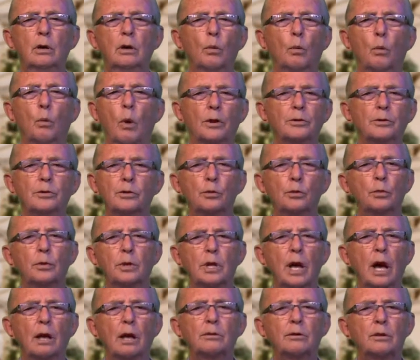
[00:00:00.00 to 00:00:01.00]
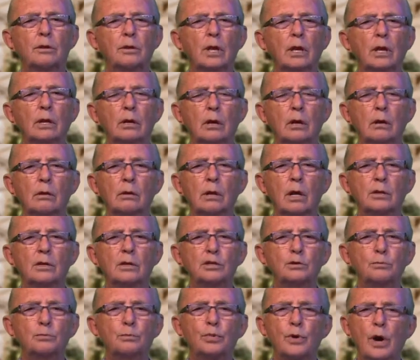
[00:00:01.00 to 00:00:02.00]
wanted without thinking that
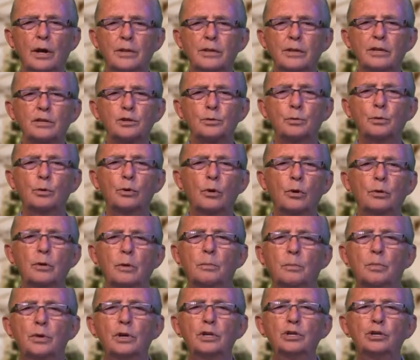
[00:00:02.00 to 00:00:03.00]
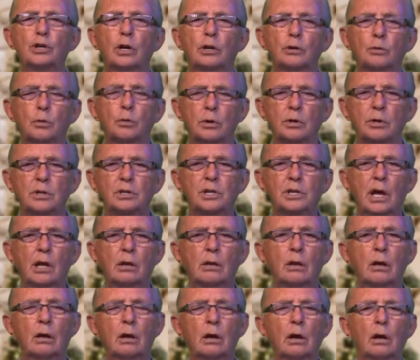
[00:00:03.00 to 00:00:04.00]
his brothers would not appreciate what he said,
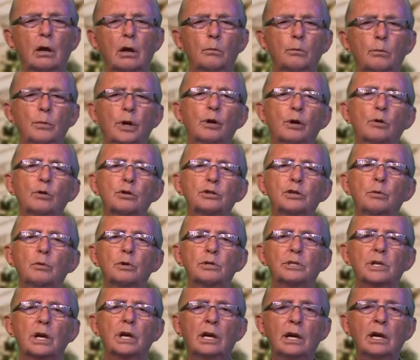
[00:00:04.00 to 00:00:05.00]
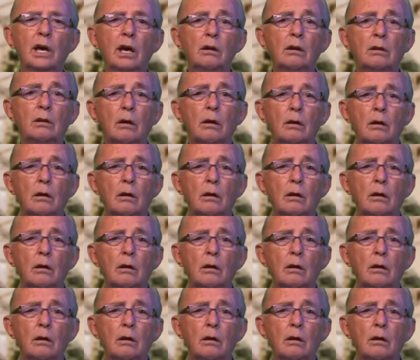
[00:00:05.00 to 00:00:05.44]
because he was a kid.